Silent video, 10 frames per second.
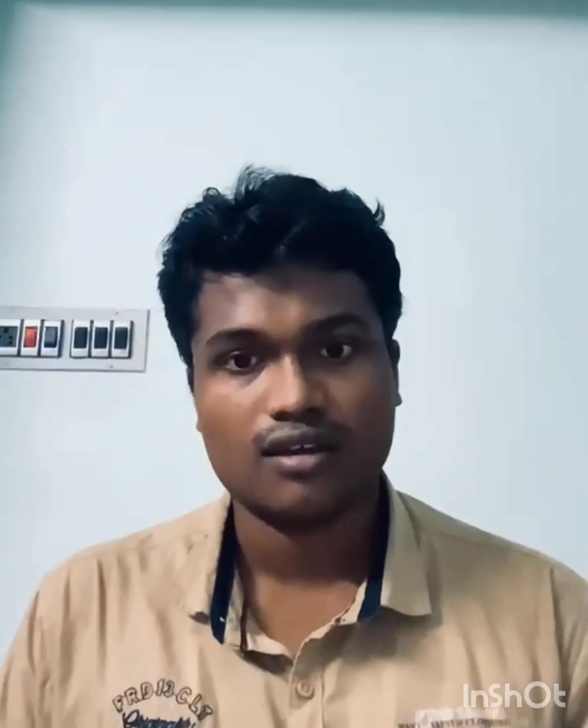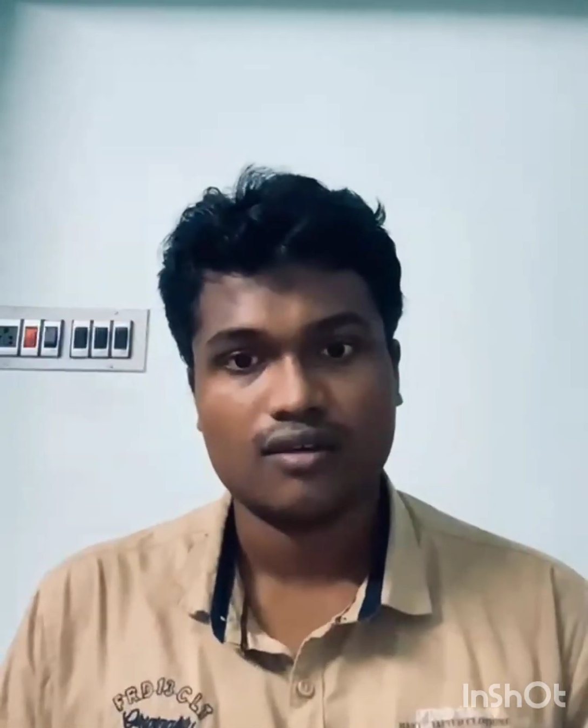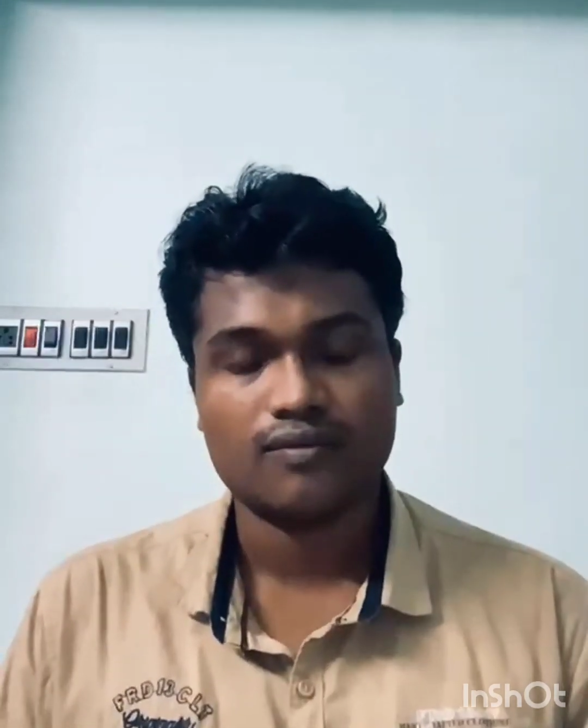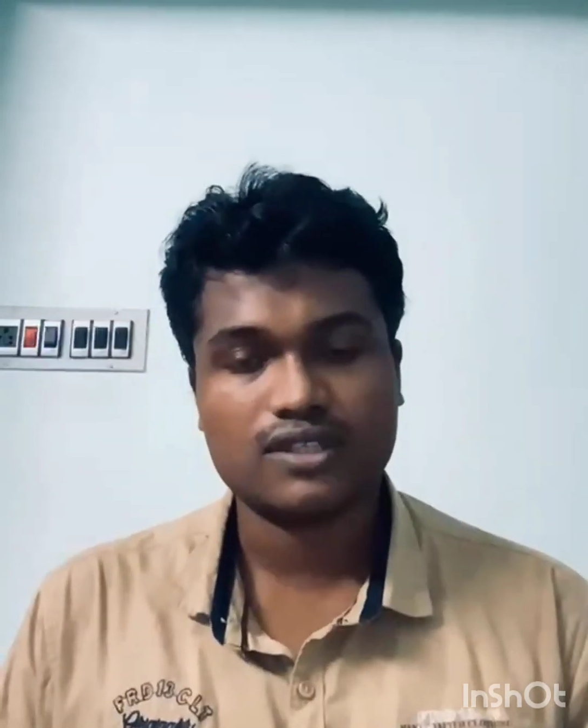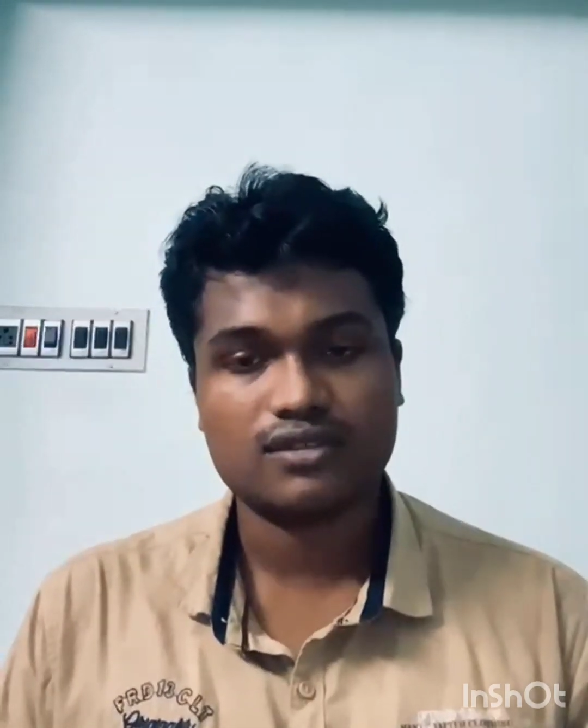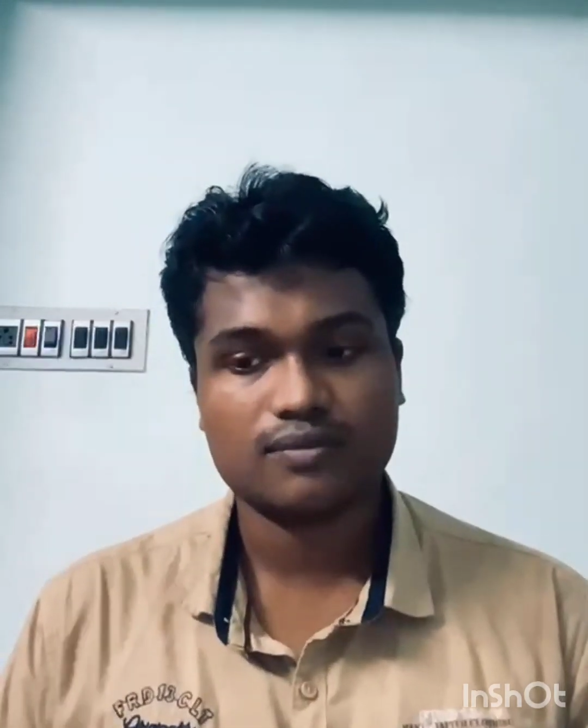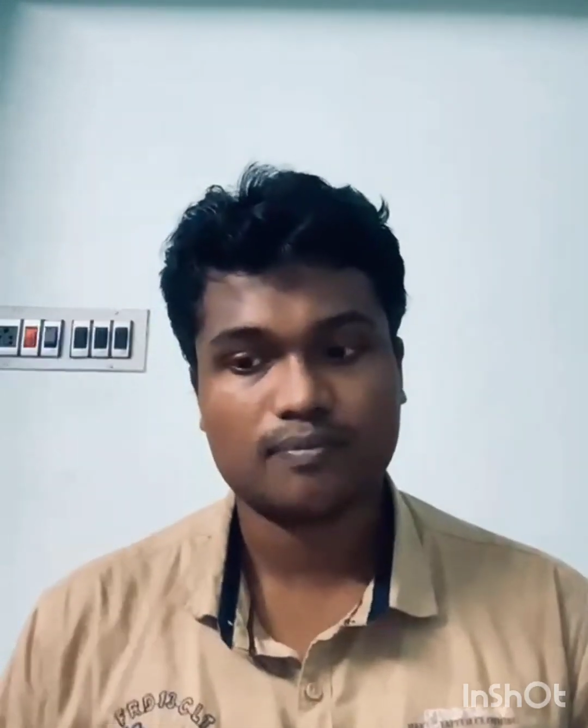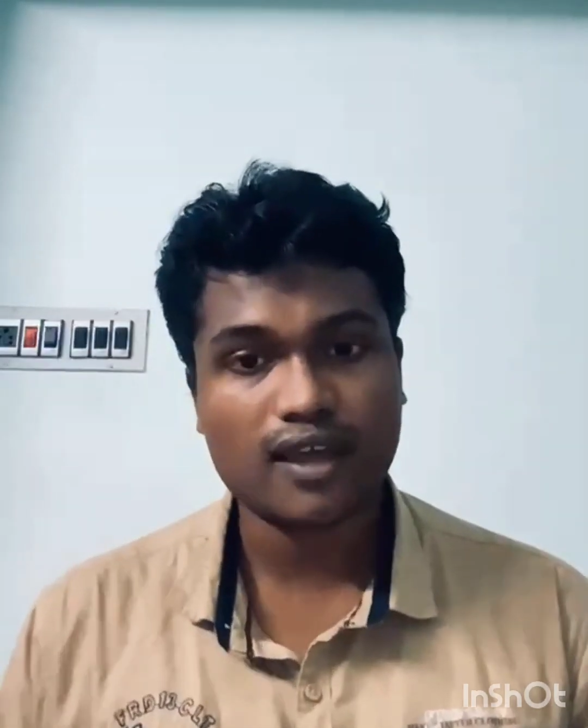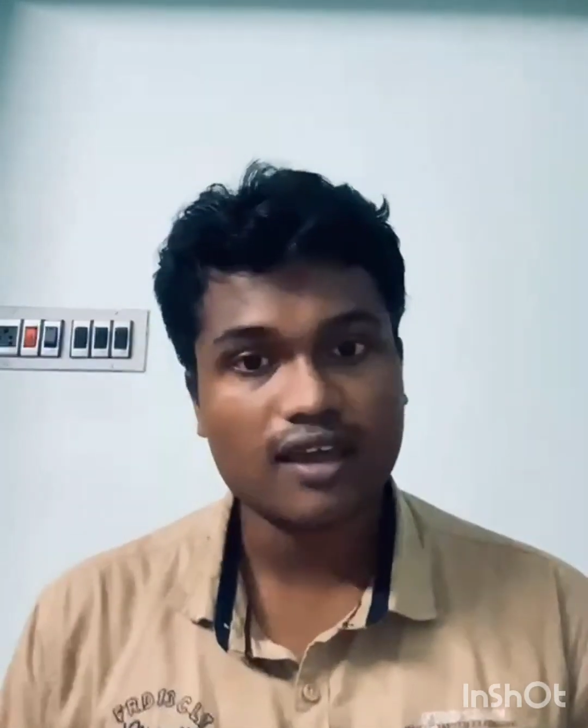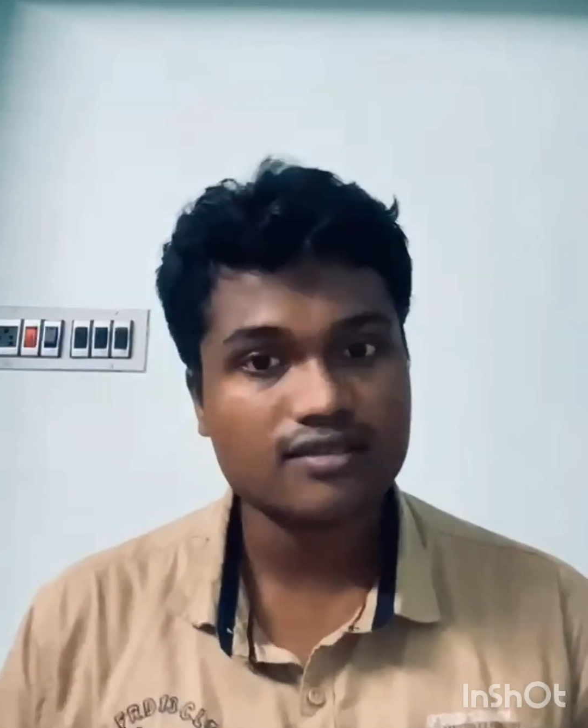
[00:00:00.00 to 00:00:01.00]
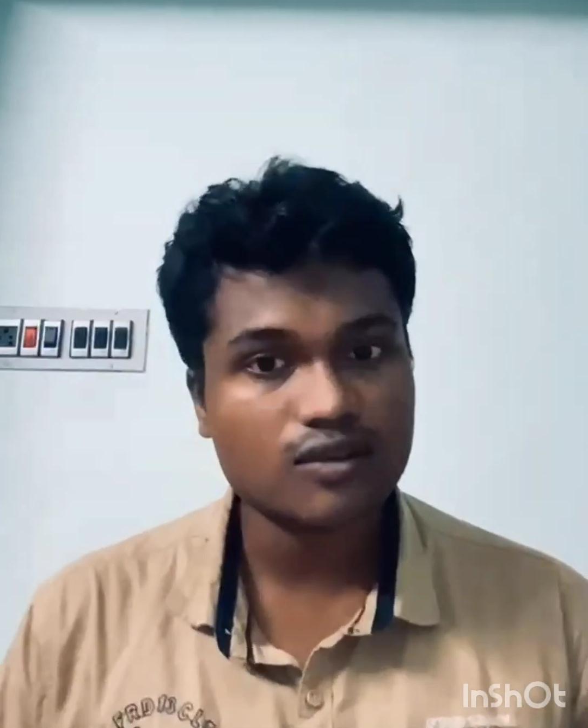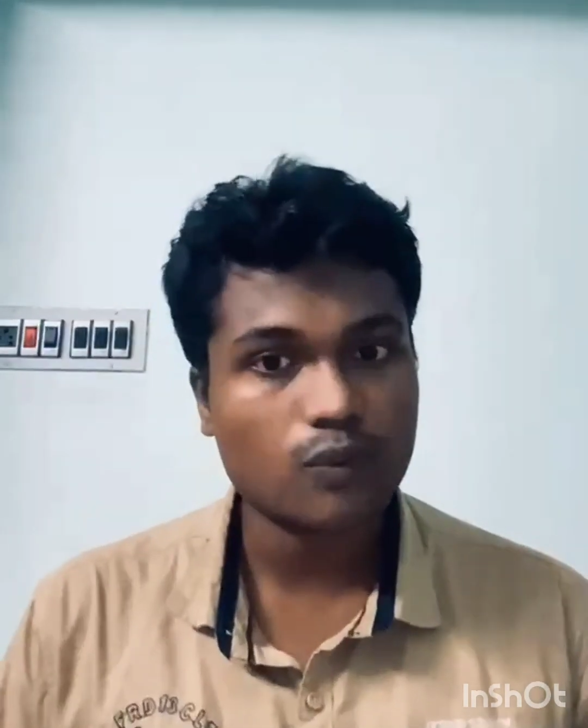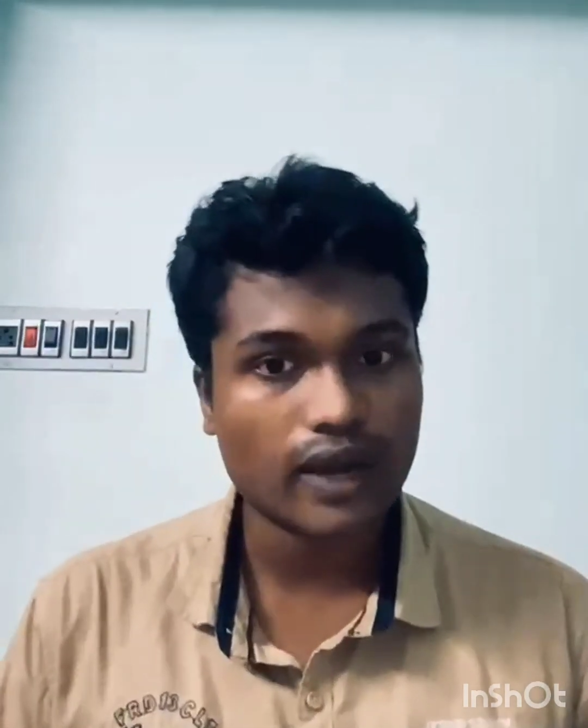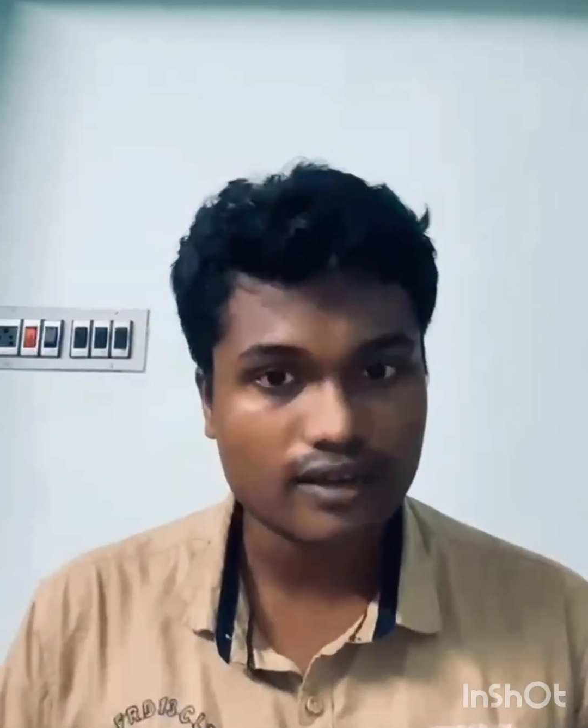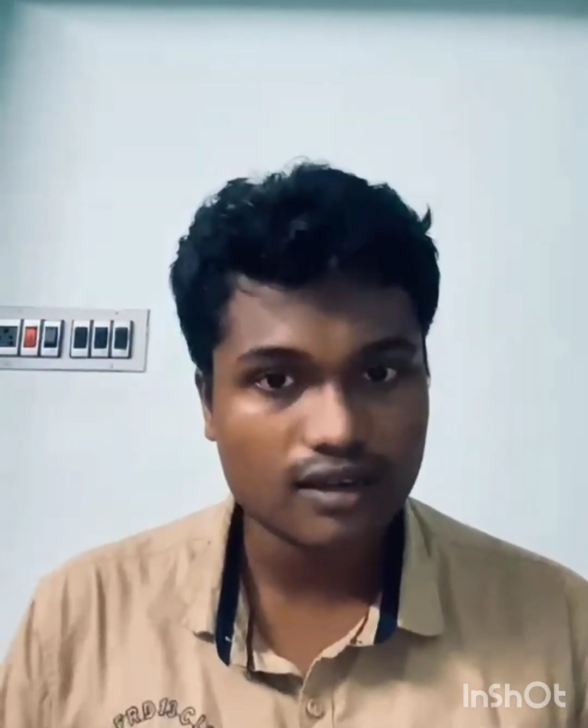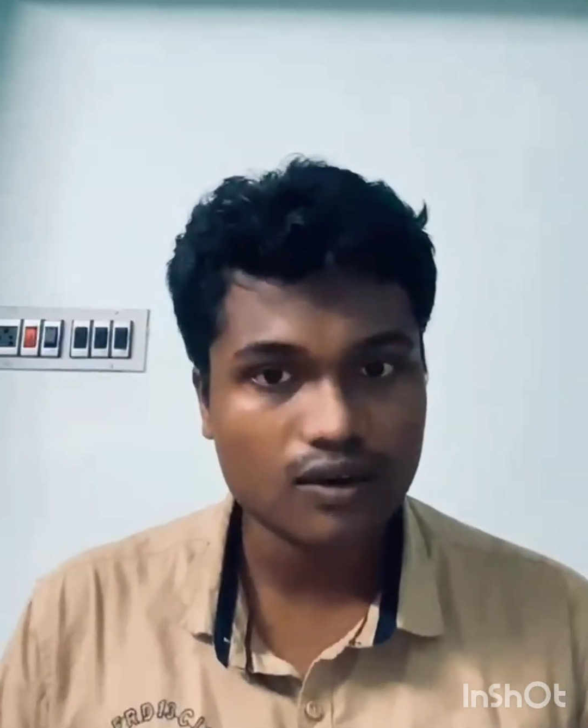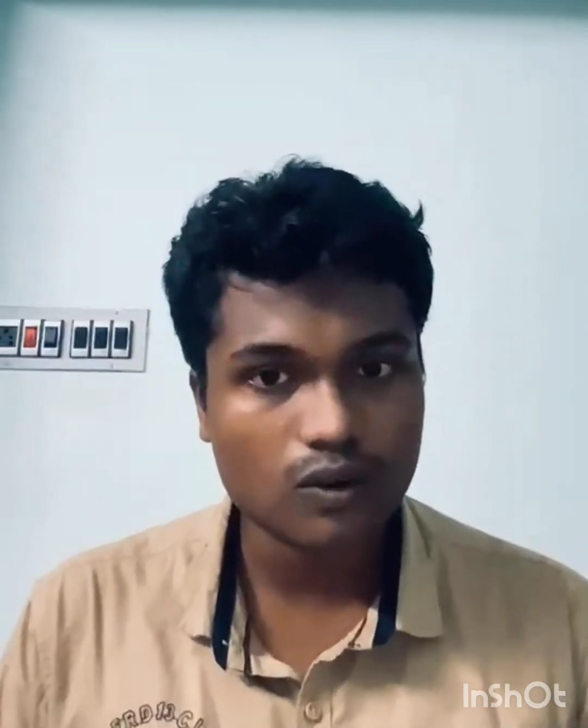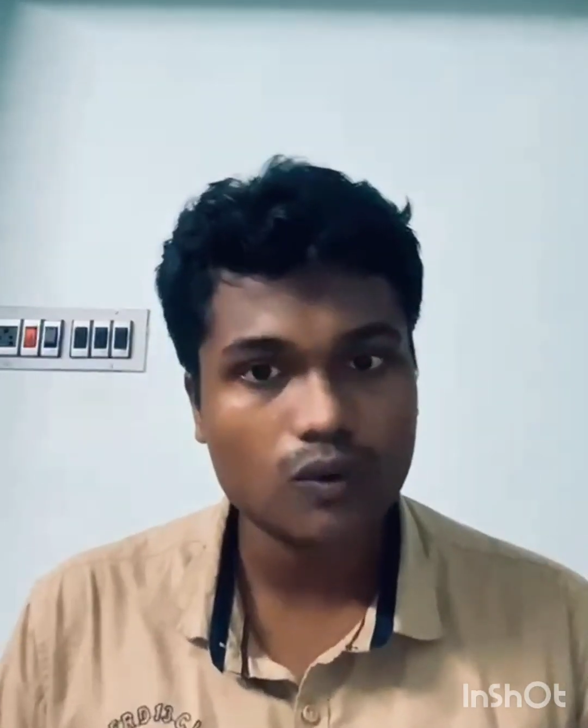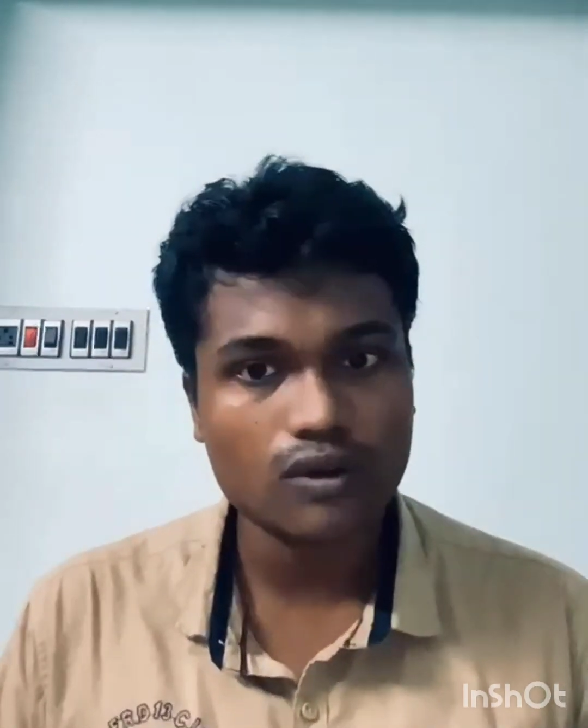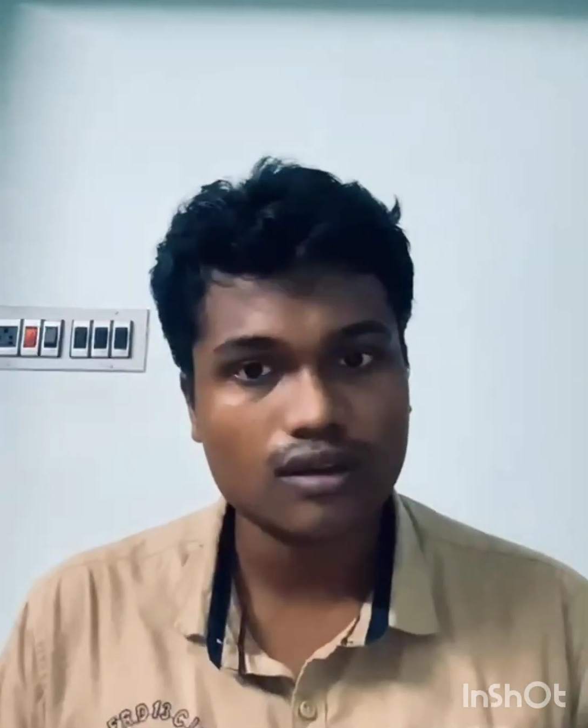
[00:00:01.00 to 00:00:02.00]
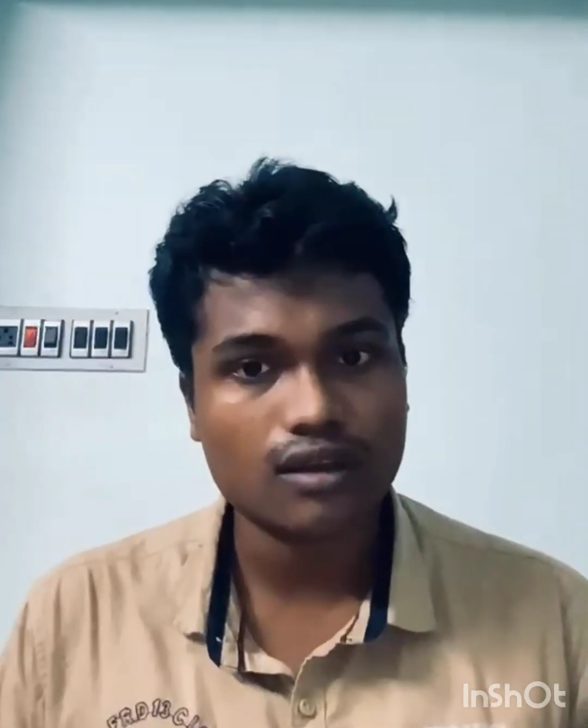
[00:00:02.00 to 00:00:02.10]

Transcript: which plays a vital role